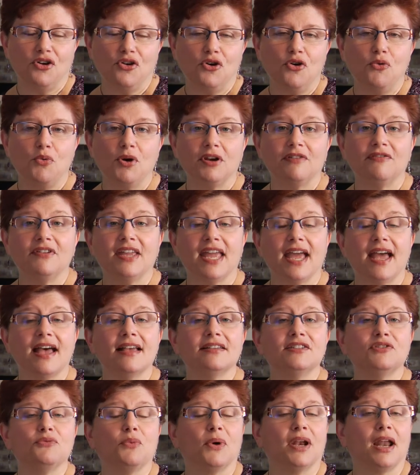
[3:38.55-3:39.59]
Who would have
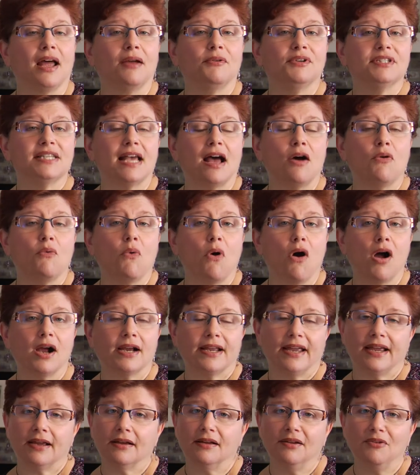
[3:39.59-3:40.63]
guessed when I was out
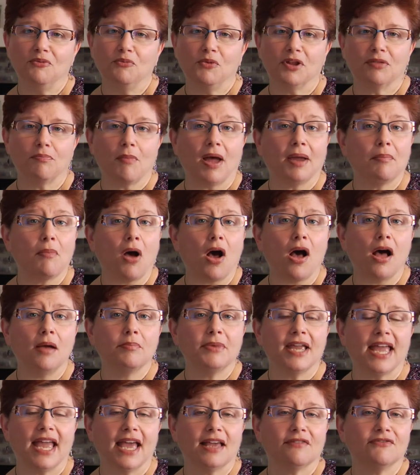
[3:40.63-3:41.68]
walking with my
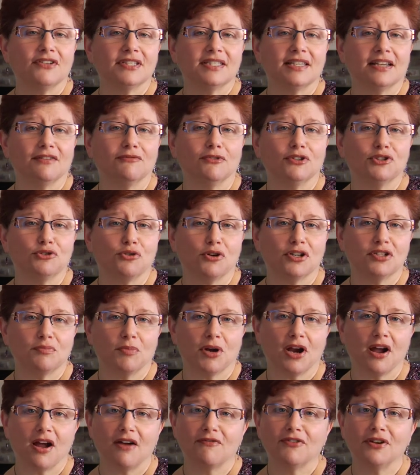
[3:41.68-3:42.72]
mom canvassing for George
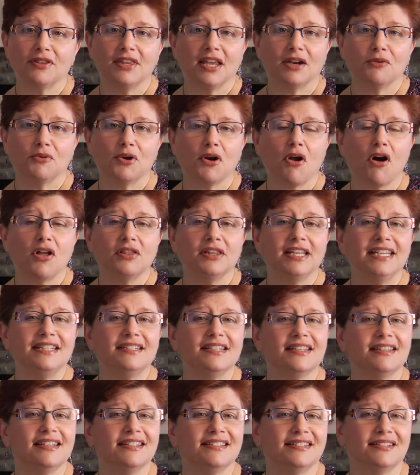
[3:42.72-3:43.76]
McGovern that it would all lead
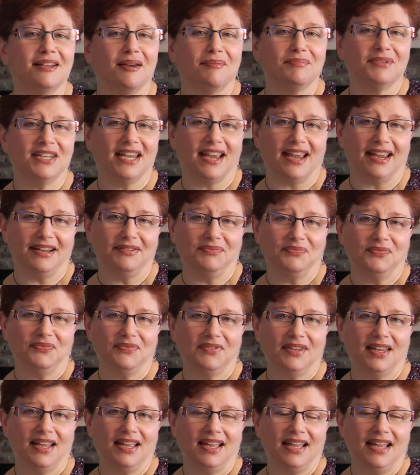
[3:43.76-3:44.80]
to this someday?
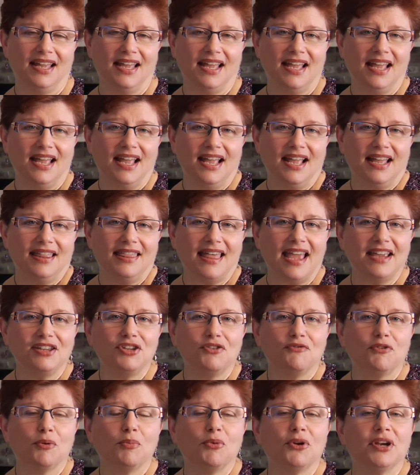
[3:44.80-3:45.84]
Thank
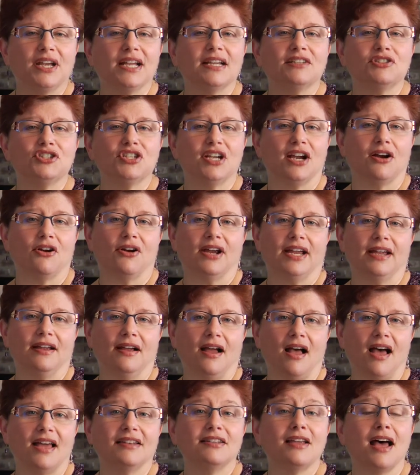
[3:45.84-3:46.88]
you for putting a cherry
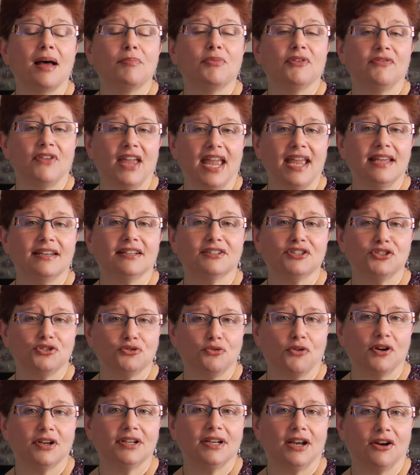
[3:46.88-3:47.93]
on top of 8
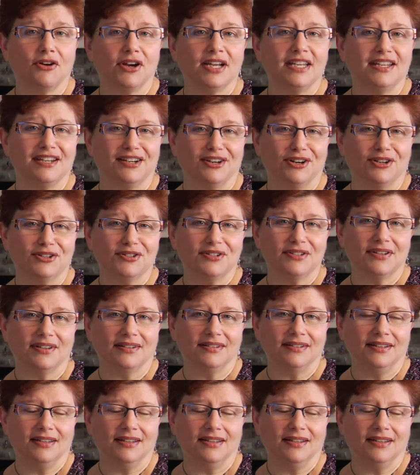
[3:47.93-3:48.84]
extraordinary years.